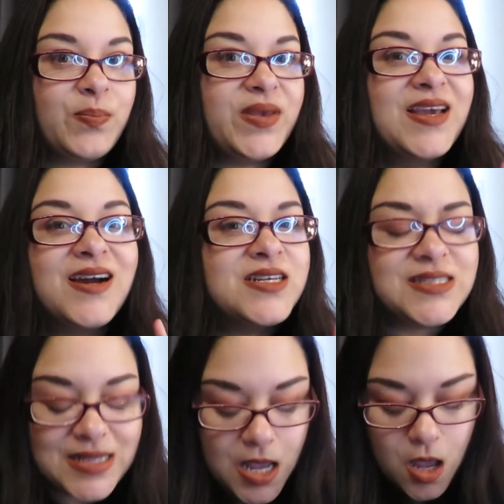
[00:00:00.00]
Because
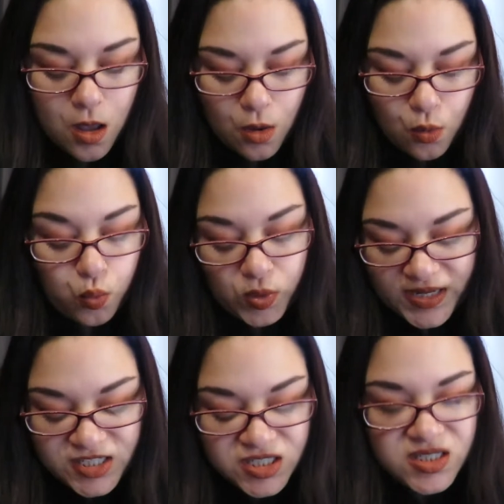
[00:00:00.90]

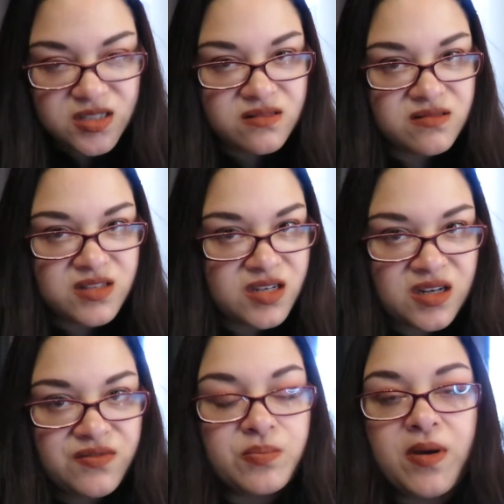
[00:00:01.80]
we just didn't
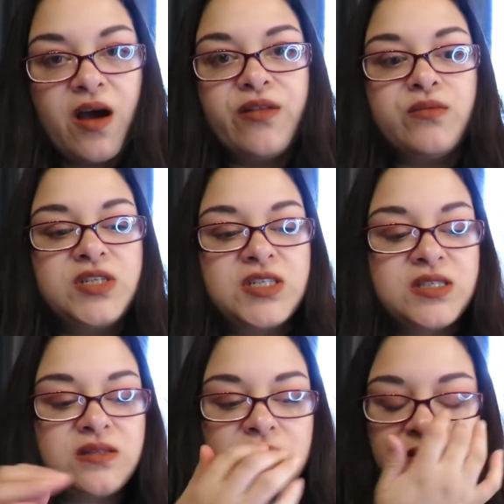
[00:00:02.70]
even bother. We
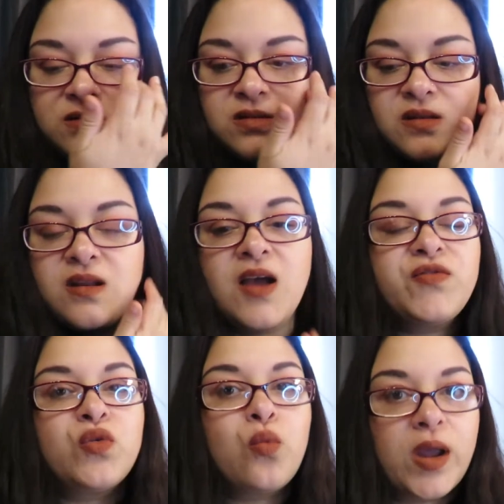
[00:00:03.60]
just didn't
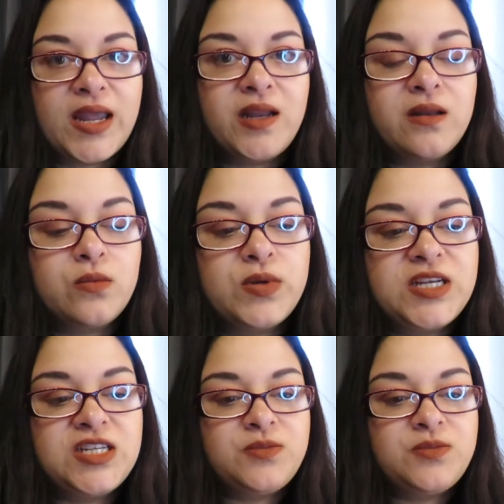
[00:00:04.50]
have to wait. We